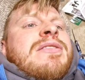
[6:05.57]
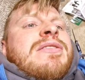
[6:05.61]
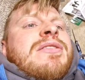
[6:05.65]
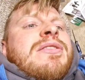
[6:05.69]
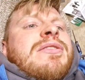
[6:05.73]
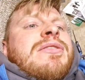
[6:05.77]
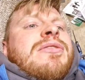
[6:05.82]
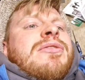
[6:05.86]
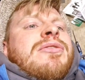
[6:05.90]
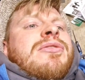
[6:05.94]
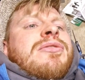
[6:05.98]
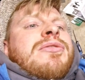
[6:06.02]

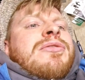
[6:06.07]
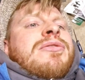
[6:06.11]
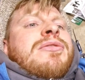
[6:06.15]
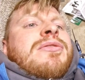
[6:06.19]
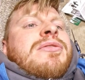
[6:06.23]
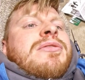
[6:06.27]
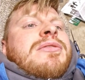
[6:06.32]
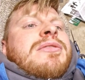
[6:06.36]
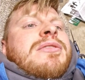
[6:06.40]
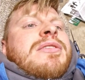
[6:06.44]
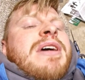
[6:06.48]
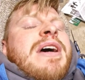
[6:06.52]

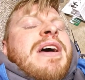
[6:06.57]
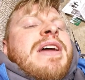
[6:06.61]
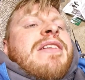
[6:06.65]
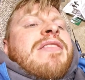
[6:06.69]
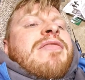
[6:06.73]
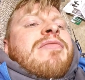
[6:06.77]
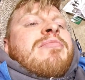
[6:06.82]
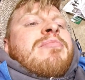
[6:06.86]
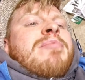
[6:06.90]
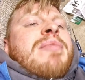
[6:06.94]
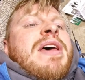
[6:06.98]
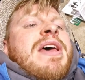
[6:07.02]
to kind
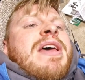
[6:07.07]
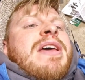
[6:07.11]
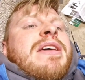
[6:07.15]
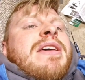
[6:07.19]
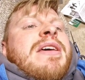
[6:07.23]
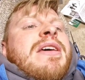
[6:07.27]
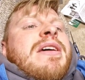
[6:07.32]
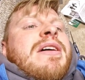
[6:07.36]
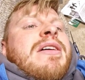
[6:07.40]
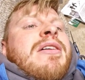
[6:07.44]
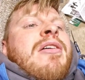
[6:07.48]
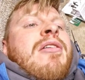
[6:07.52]
of bang
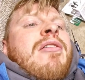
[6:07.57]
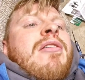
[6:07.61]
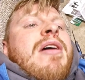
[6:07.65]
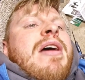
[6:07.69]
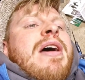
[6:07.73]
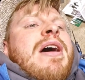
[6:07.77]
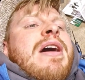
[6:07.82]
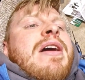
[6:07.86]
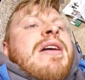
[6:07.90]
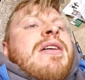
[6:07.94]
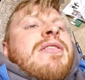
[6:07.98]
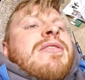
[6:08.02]
it
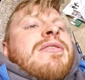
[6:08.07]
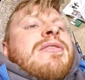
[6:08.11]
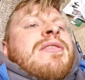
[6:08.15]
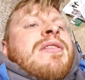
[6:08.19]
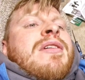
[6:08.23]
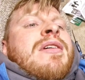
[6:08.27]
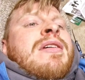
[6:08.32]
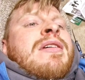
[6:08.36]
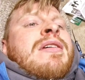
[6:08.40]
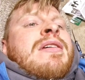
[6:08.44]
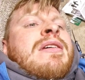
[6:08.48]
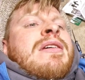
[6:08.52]

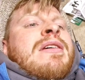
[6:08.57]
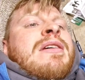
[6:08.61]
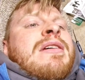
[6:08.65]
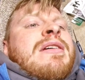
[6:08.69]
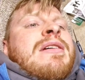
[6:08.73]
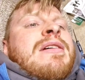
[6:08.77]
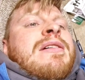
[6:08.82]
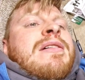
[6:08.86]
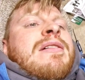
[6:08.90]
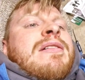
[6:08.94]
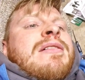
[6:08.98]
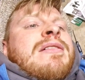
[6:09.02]
around
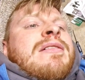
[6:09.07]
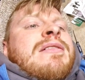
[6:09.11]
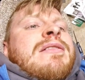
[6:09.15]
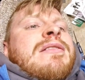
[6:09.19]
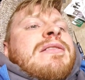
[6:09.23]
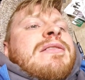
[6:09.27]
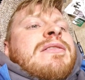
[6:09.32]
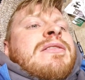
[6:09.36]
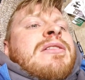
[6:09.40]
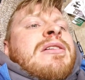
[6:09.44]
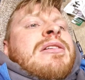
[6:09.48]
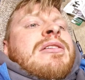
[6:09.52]

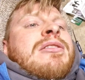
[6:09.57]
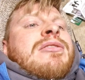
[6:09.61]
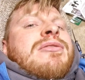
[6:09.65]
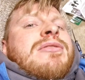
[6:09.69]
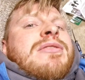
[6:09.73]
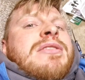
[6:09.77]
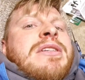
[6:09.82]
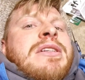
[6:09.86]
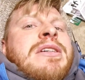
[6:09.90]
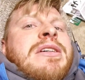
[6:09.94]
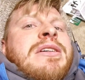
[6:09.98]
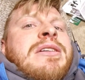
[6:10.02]
to
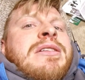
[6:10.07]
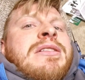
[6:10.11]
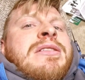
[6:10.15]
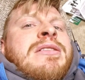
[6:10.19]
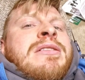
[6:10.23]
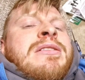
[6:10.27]
loosen it.